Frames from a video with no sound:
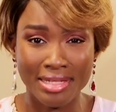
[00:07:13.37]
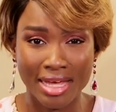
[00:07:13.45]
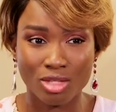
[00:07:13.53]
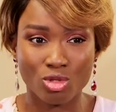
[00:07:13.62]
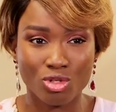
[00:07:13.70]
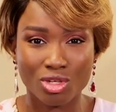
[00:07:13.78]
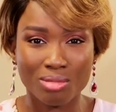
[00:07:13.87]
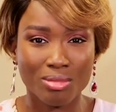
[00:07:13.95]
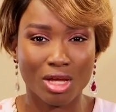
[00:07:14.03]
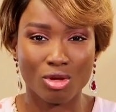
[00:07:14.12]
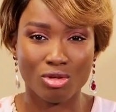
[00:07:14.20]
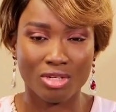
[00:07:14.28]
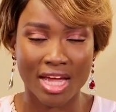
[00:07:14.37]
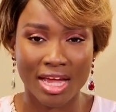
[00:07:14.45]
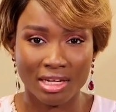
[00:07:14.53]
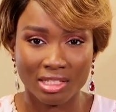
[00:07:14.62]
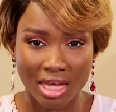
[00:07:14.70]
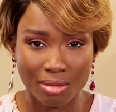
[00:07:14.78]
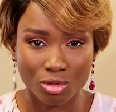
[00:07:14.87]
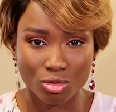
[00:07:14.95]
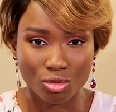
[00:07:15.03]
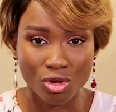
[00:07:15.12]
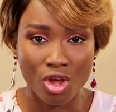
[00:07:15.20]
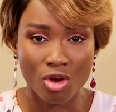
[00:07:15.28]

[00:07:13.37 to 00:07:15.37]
years, so it doesn't mean you're going to die anytime soon,